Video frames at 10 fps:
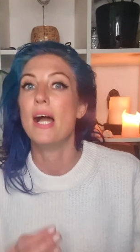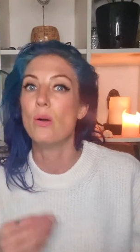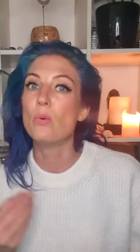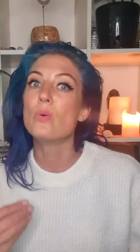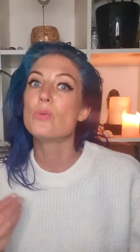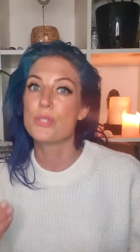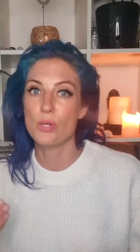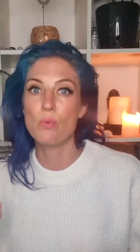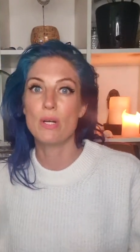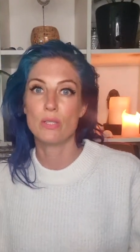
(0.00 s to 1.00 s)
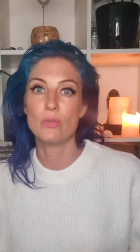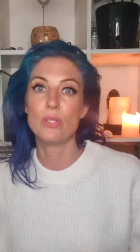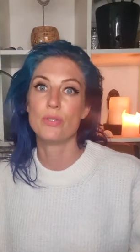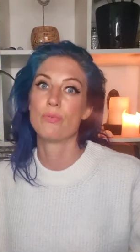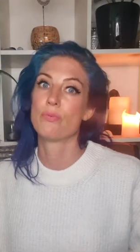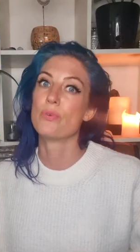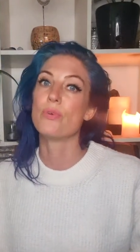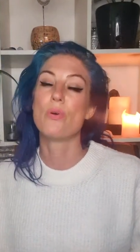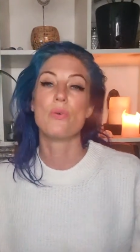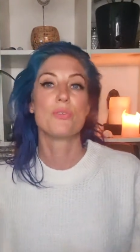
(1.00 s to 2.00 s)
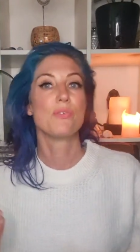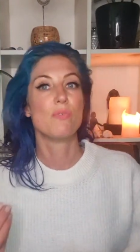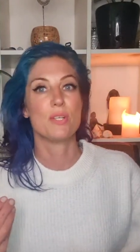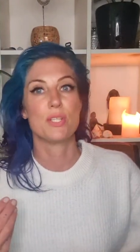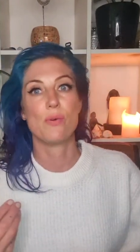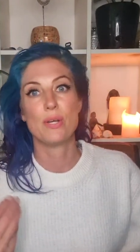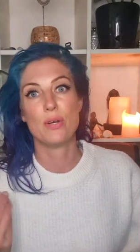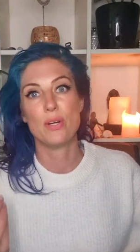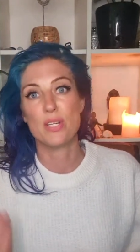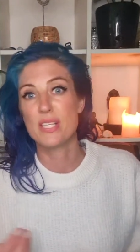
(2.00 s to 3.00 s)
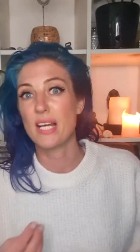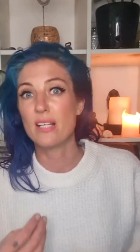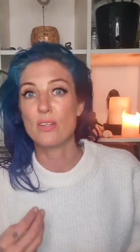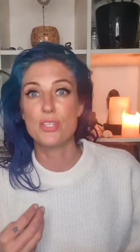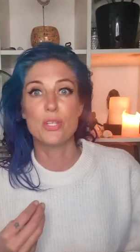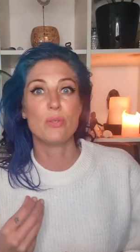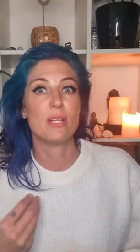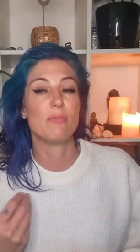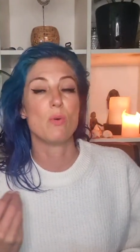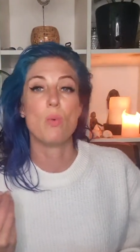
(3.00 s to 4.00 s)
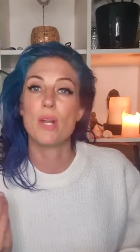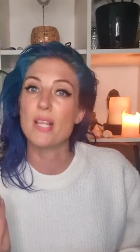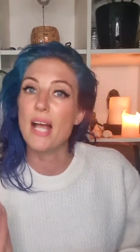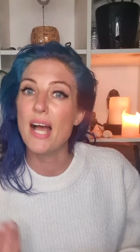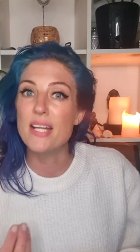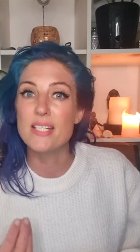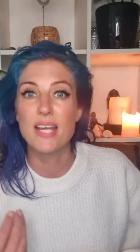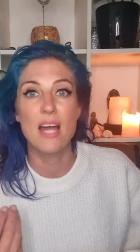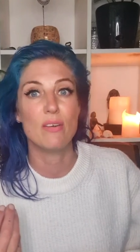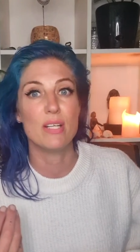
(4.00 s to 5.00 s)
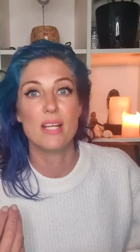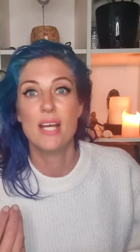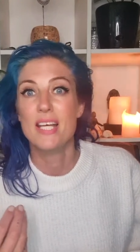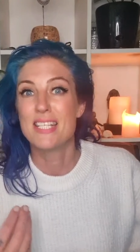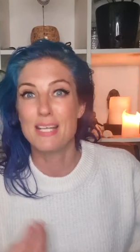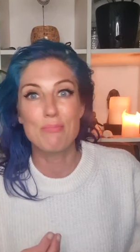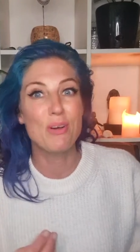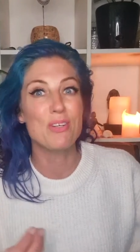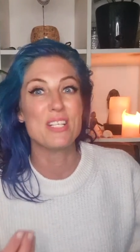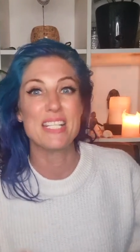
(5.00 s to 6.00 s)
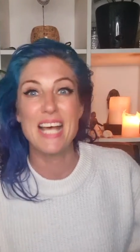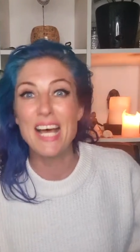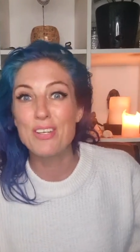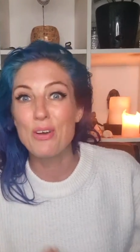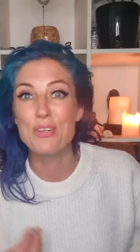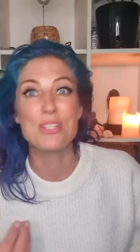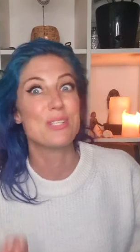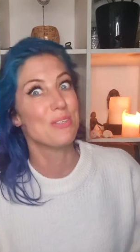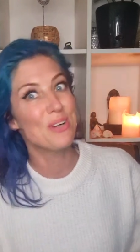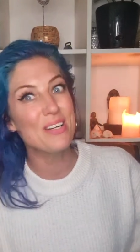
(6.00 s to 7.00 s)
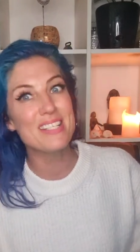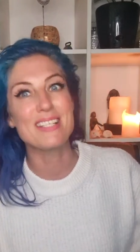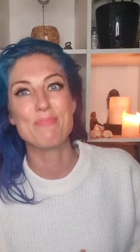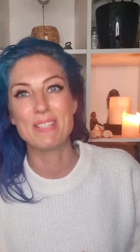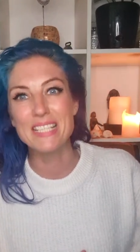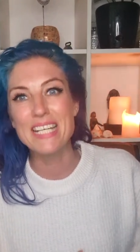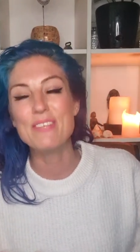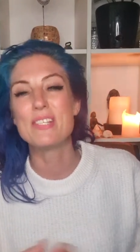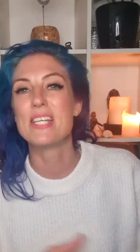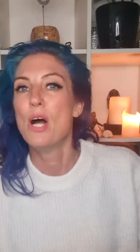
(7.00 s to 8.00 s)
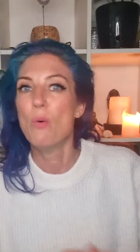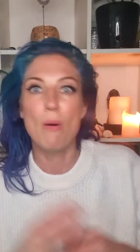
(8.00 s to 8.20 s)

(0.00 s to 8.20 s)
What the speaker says: I also want to look at the root cause of what's going on a psychological level. What are the undercurrent, subconscious, unconscious, or conscious beliefs?